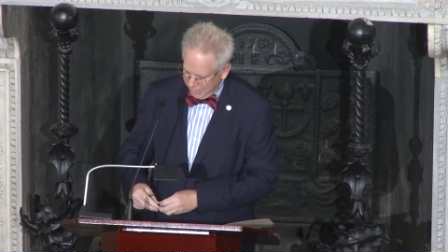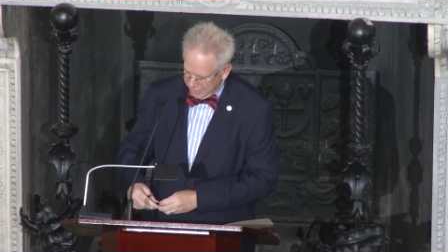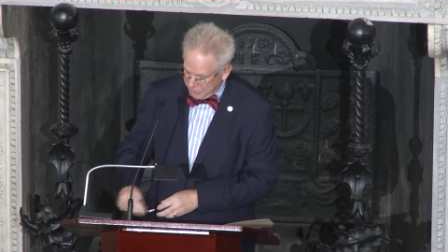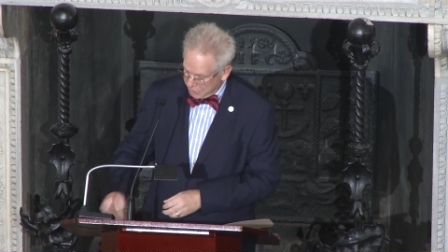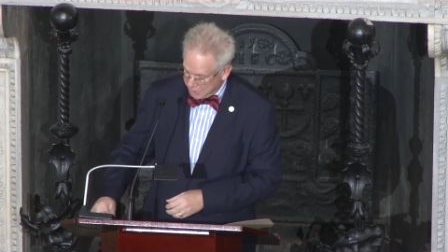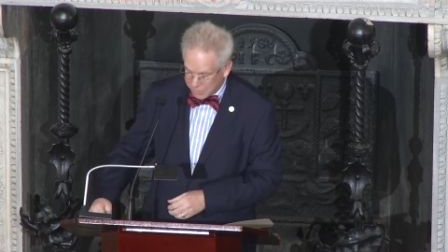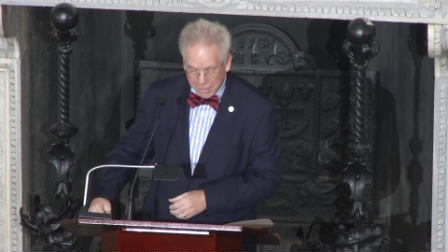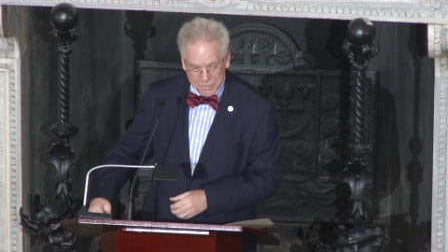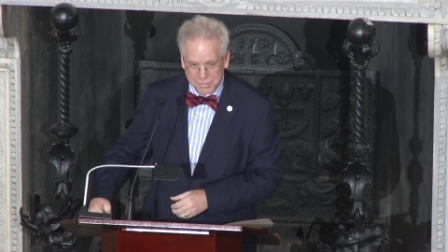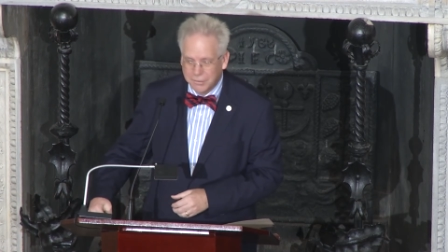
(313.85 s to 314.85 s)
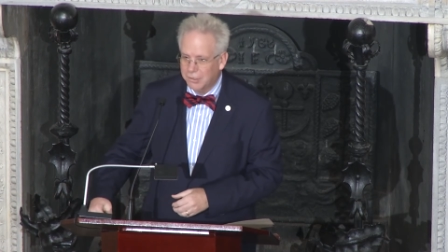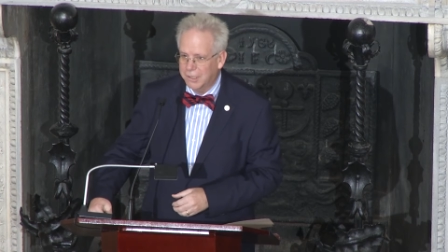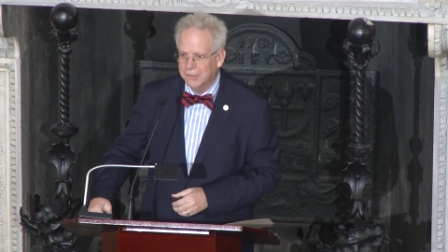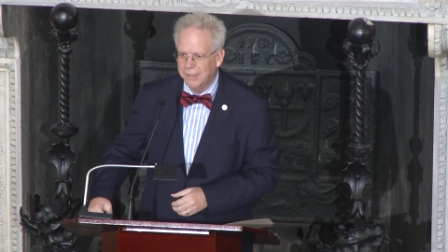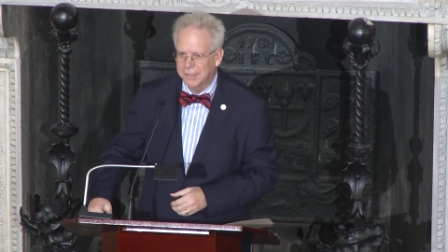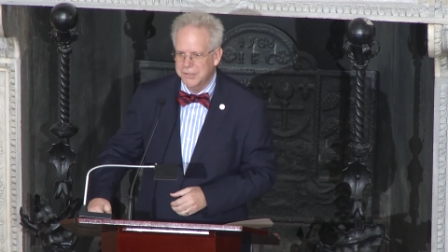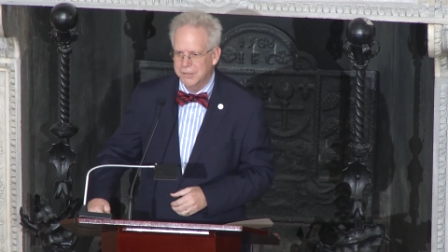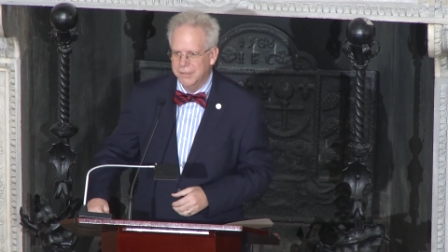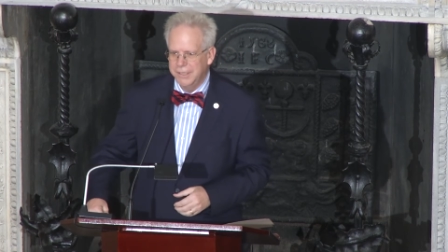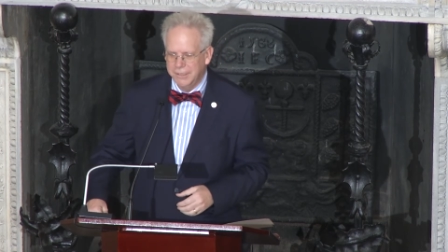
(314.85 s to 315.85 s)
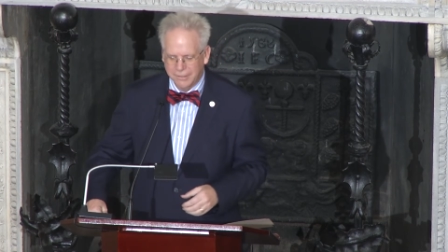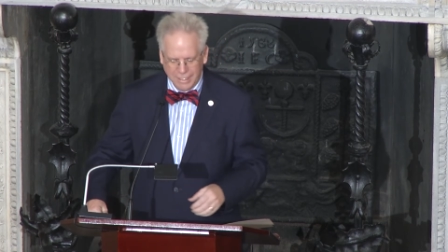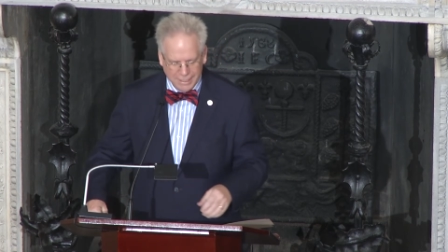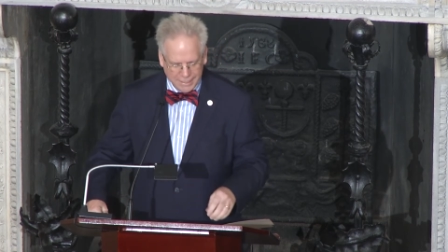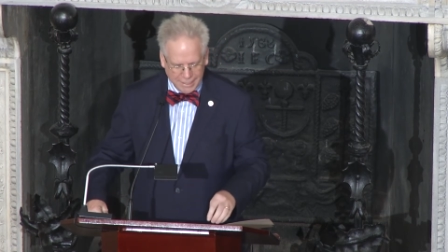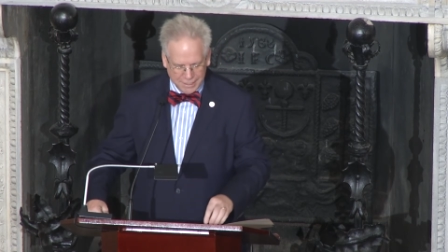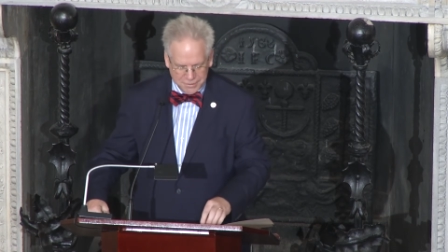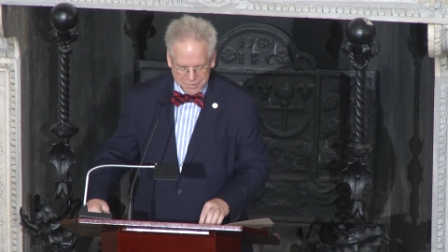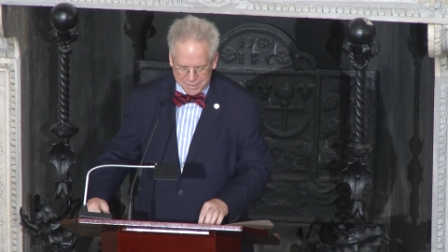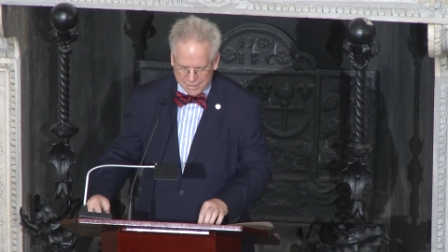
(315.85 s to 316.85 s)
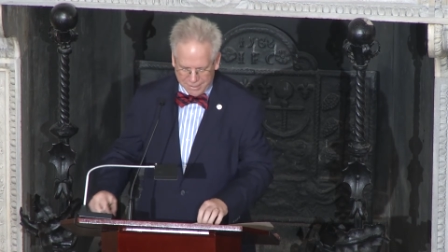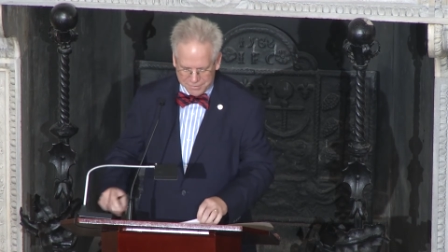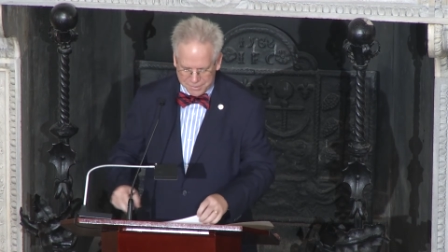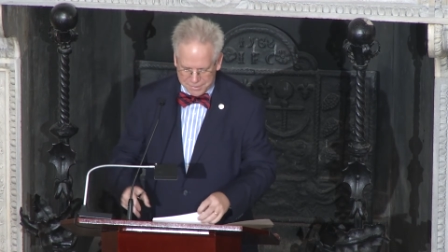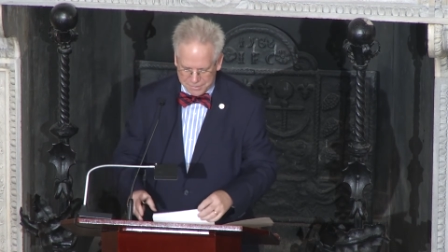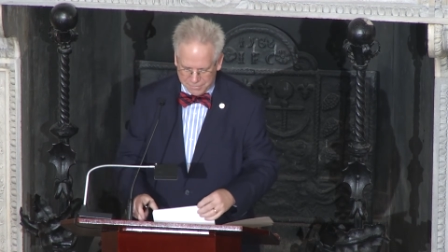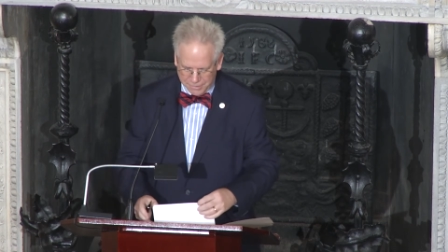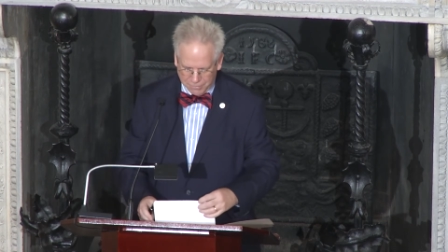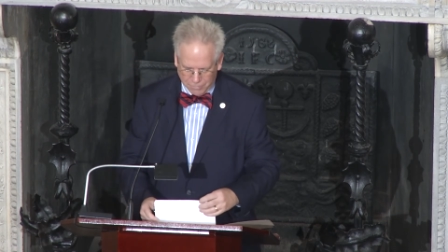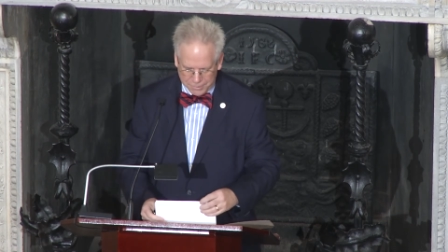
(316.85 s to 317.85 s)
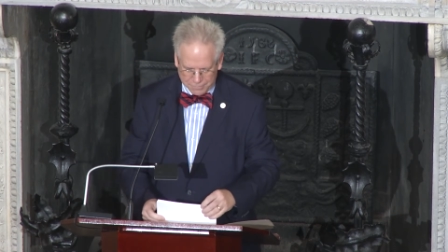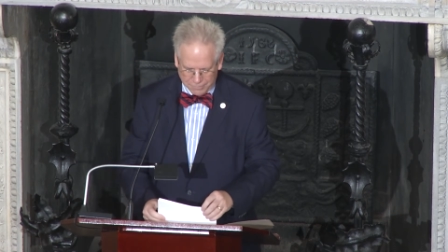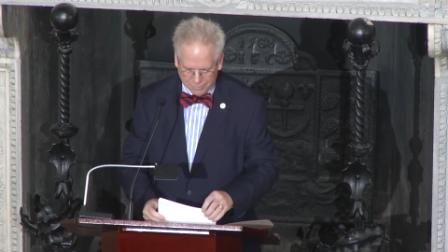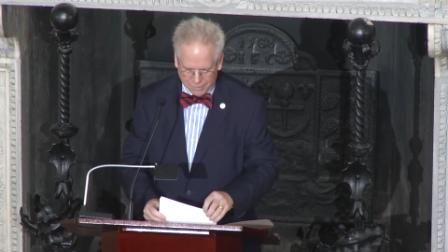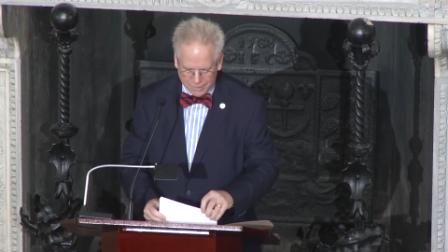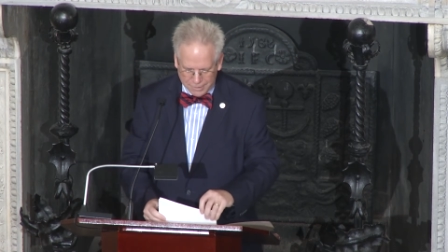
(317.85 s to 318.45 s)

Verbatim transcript: the George Rogers Clark lecture here at Anderson House. So this is really a wonderful